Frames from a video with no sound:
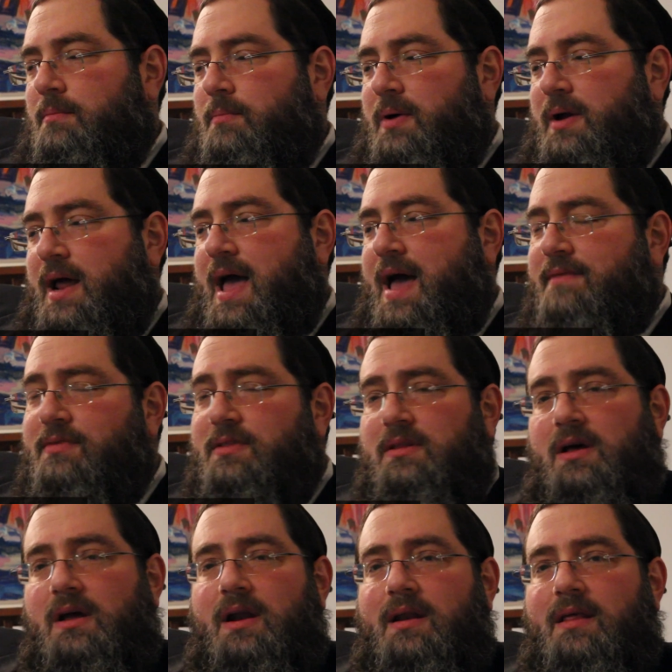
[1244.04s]
But I
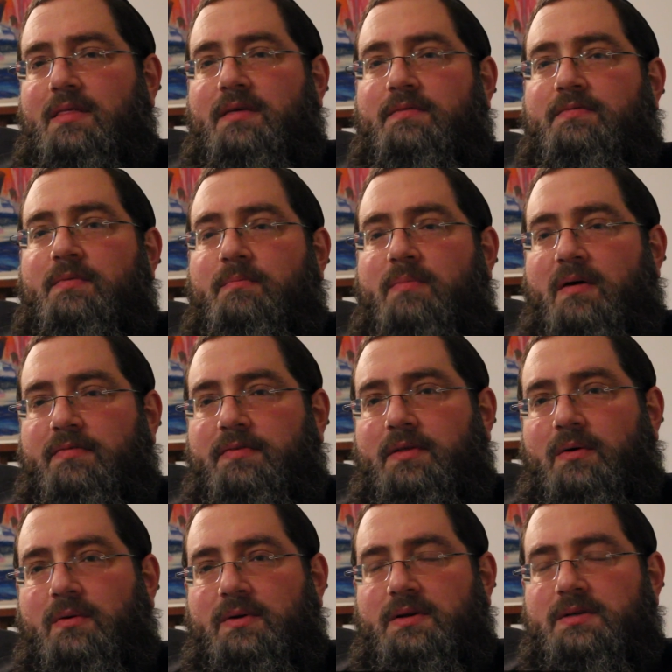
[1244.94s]
haven't done anything for
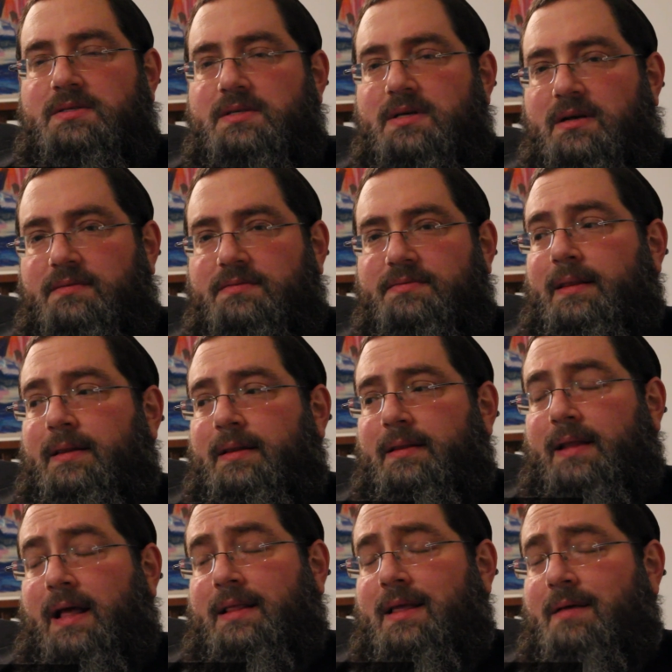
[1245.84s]
Buffalo in itself.
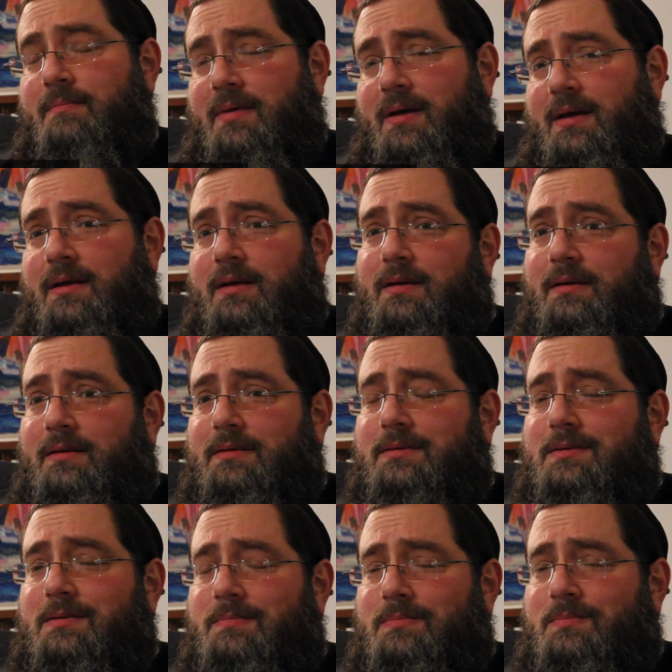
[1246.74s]
Not that my
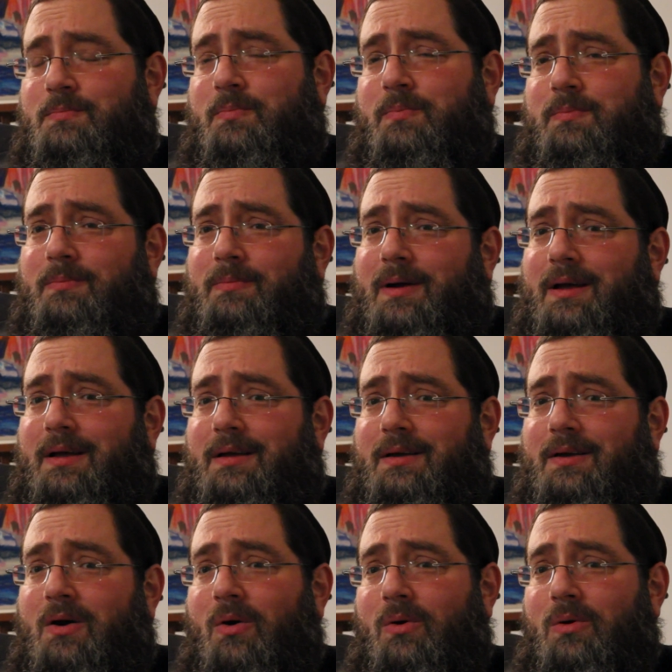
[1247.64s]

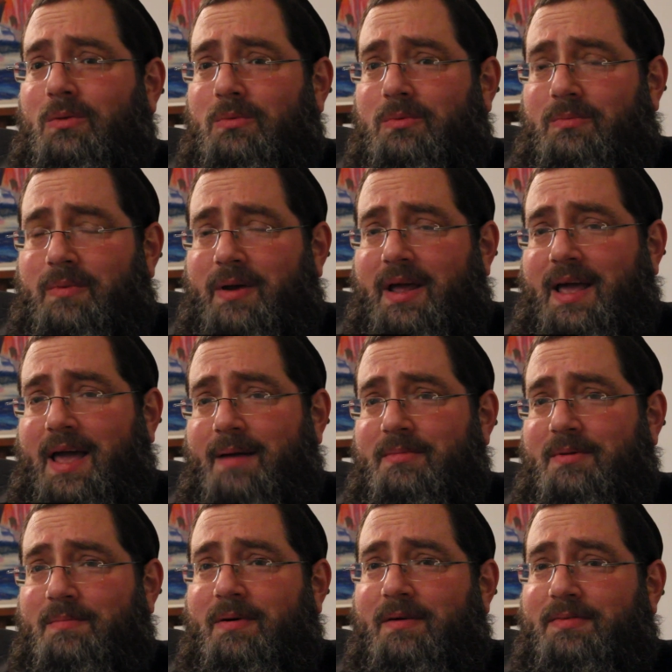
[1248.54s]
goal when I
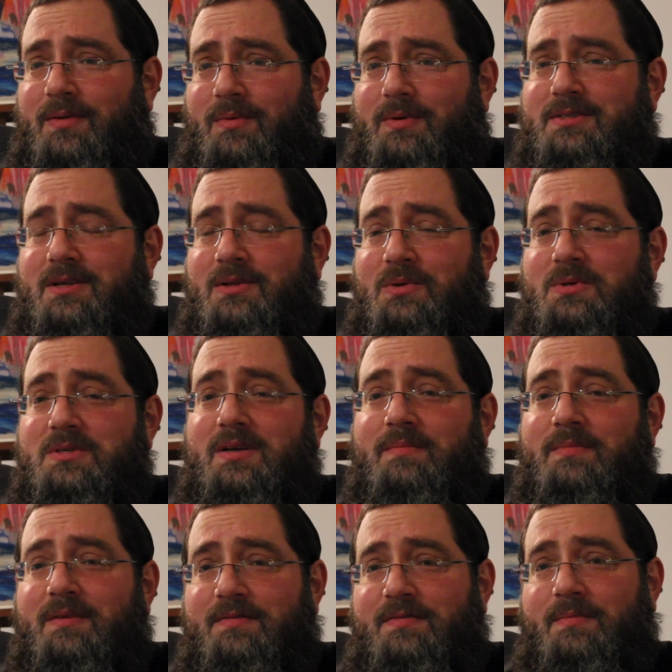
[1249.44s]
came to Buffalo was to do
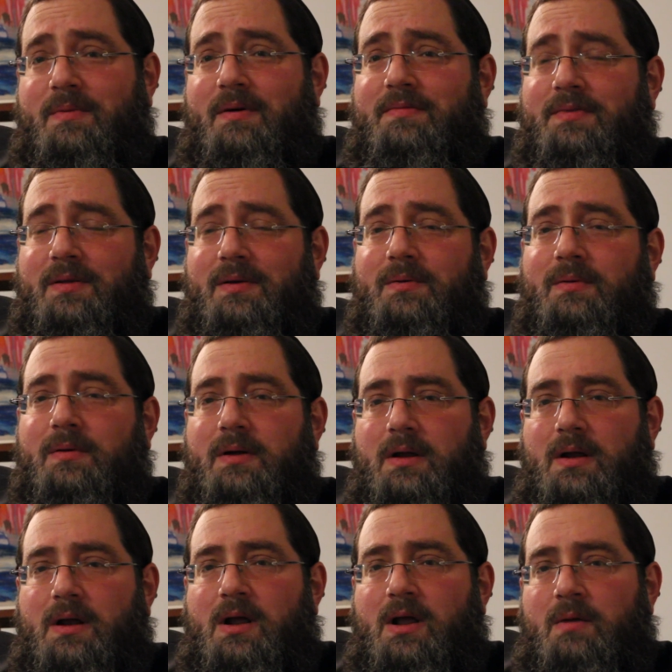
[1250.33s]
something for Buffalo.
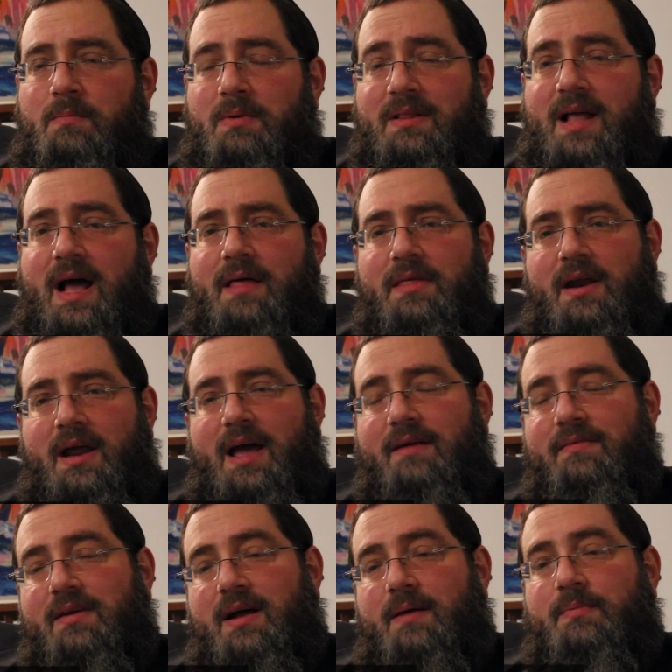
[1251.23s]
But now that I
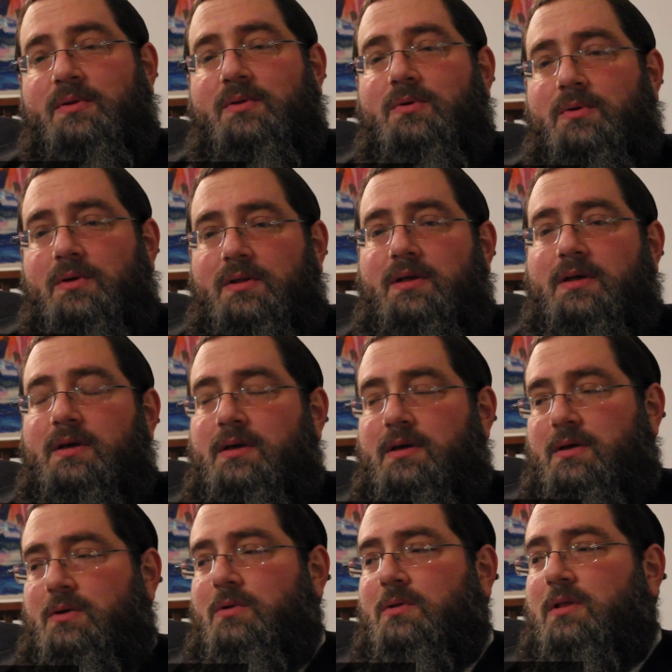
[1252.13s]
have an
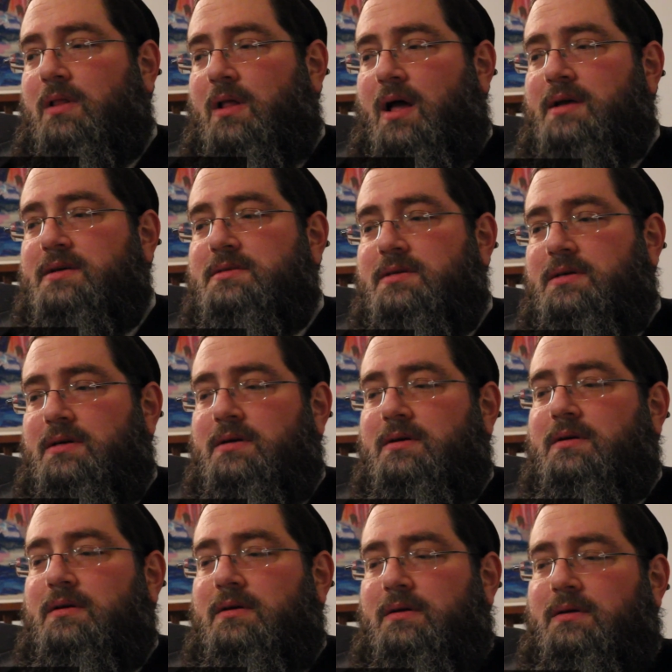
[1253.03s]
opportunity, utilizing
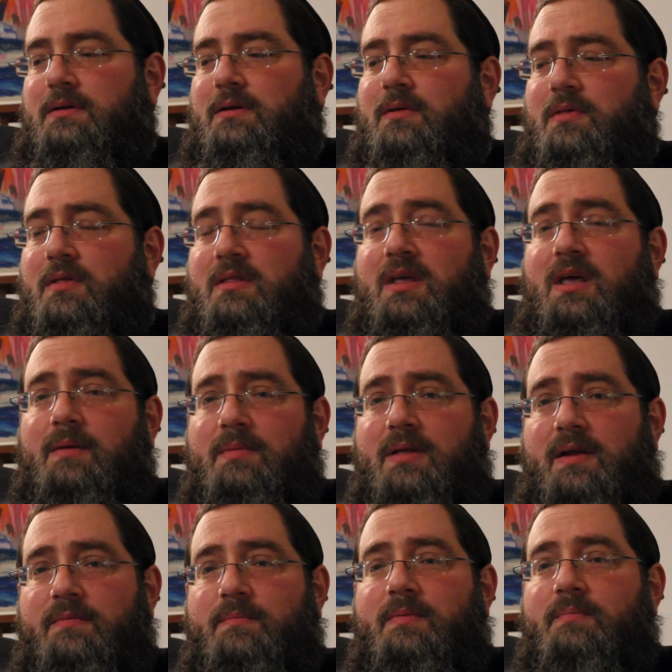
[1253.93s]
the team
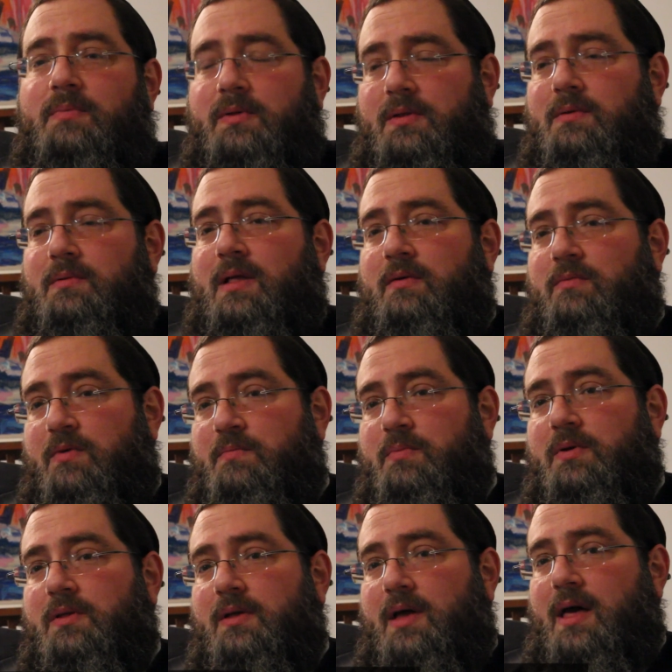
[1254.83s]
that we
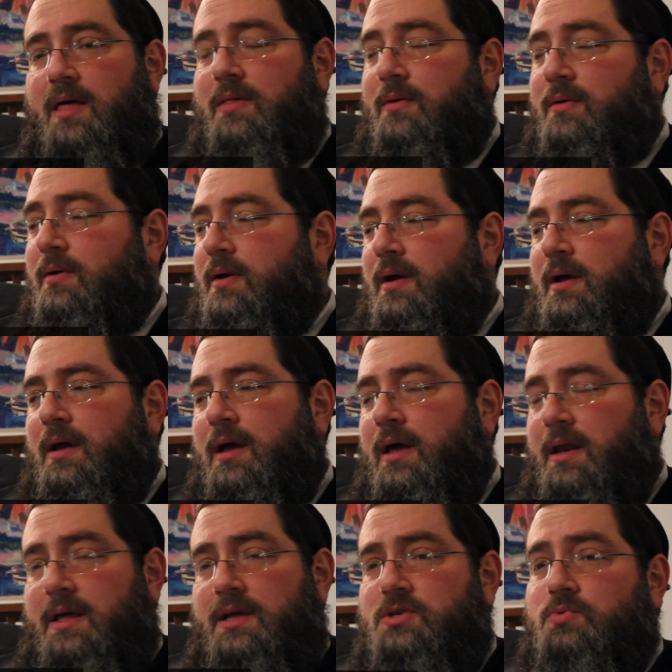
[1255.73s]
put together,
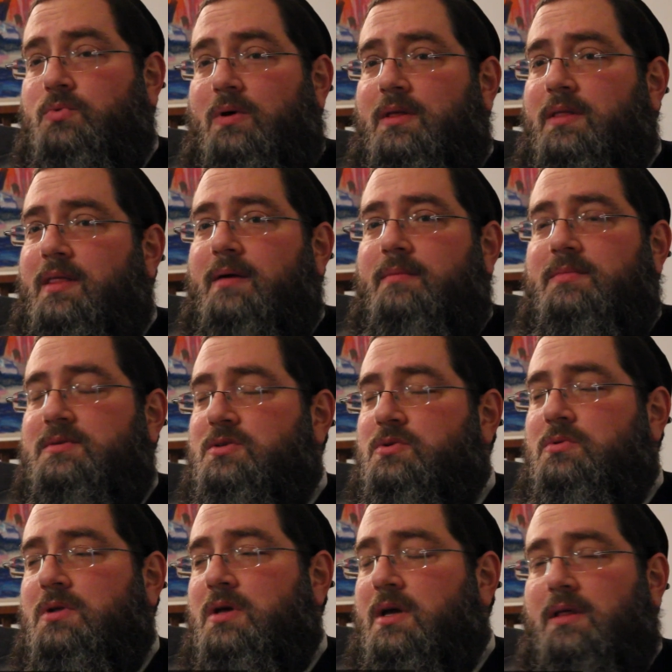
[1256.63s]
and each one of them is
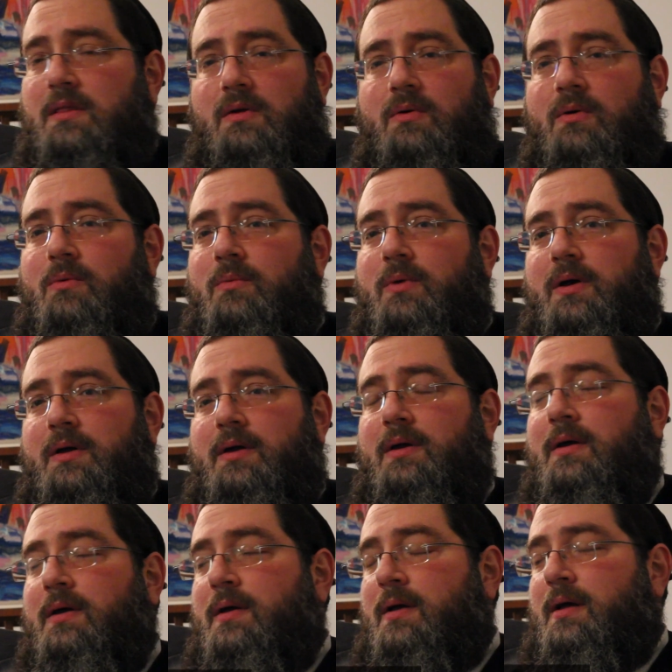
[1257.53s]
unique in their own way,